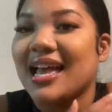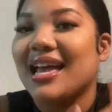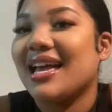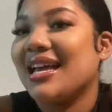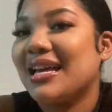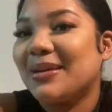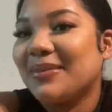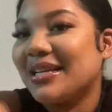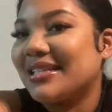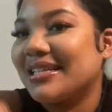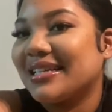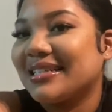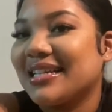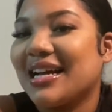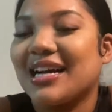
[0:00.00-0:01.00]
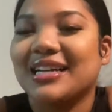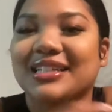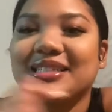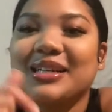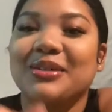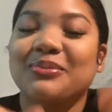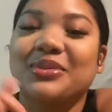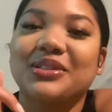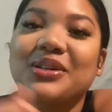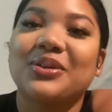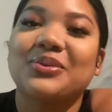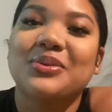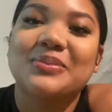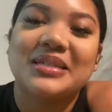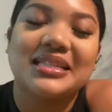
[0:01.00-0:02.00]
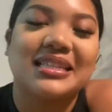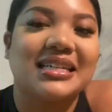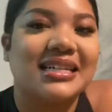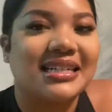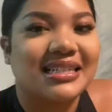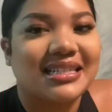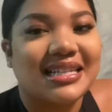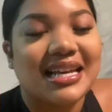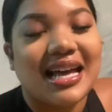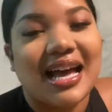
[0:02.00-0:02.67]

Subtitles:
and my TikTok down below will be linked.